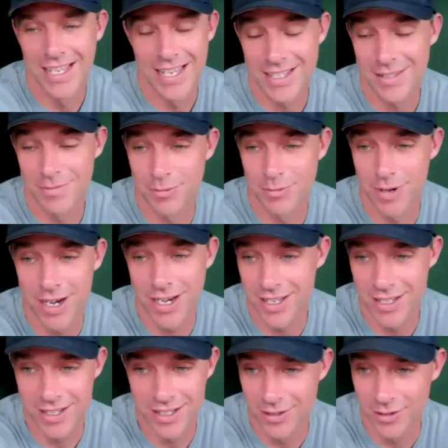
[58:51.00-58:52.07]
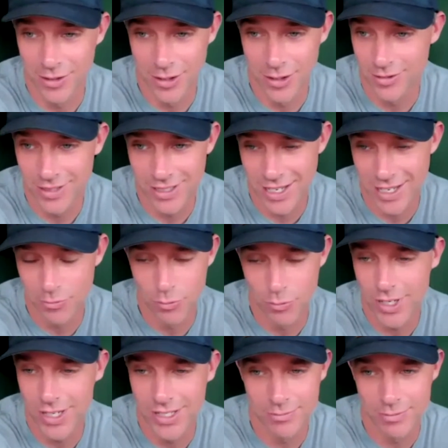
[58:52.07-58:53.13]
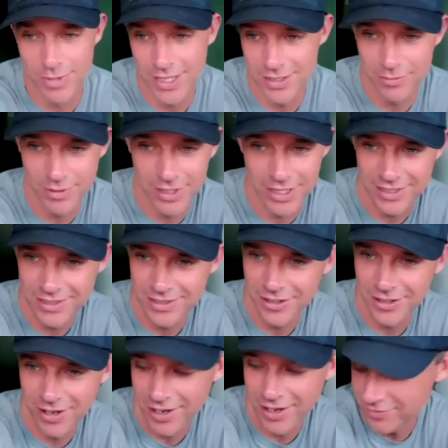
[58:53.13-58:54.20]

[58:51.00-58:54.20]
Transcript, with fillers: has been raining in a long like weeks and weeks and weeks. So I